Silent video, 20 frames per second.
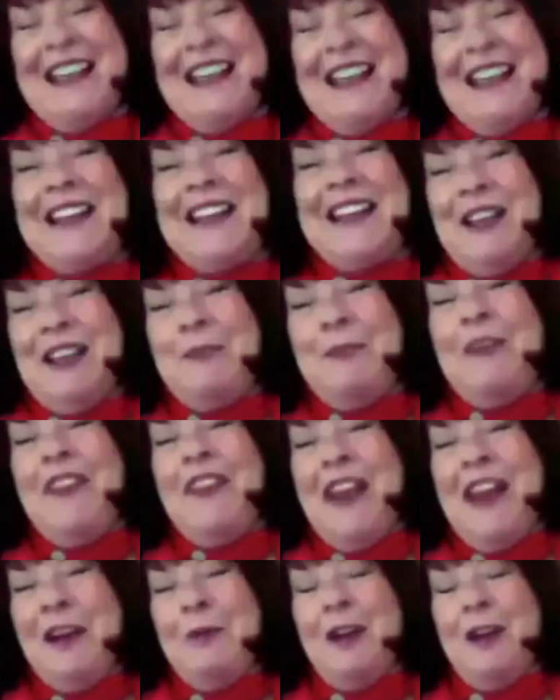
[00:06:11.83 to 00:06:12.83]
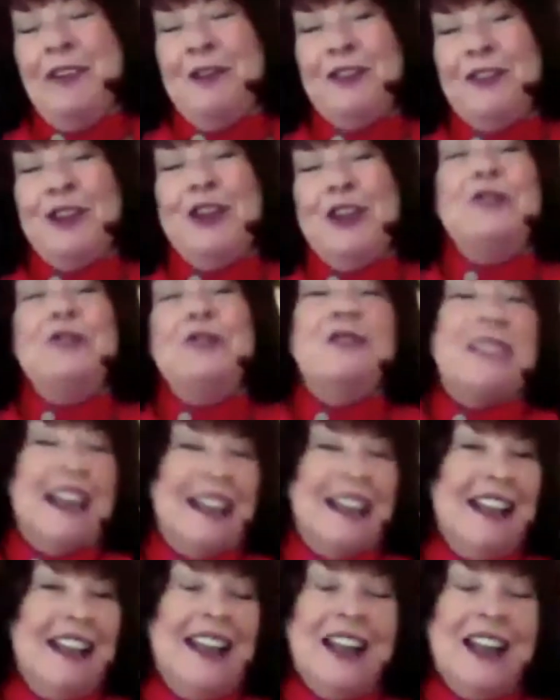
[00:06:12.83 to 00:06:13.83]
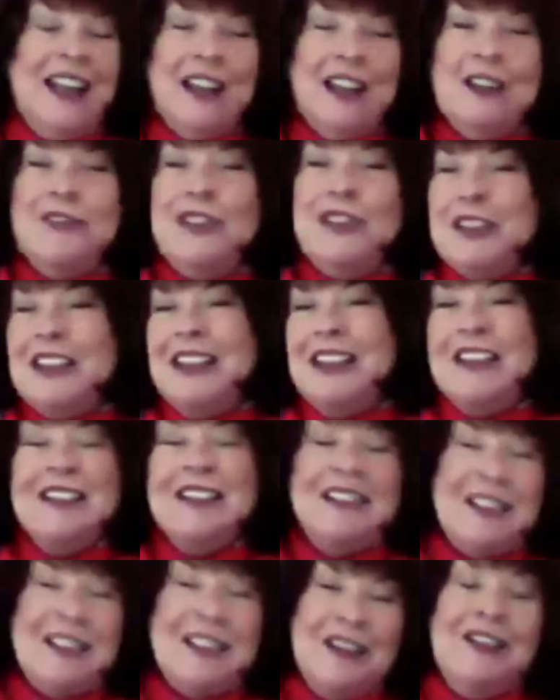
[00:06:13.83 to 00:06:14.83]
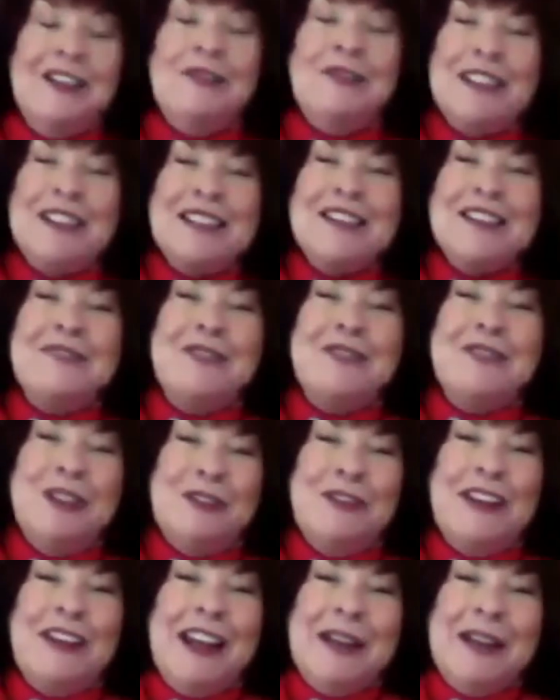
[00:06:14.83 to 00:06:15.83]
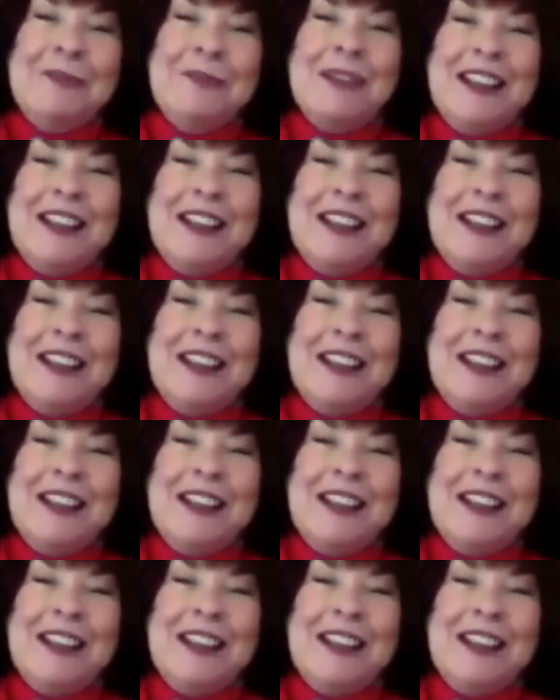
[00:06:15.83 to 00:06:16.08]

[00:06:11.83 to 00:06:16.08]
might have been that way for you, taking care of your kids and the rest of your family.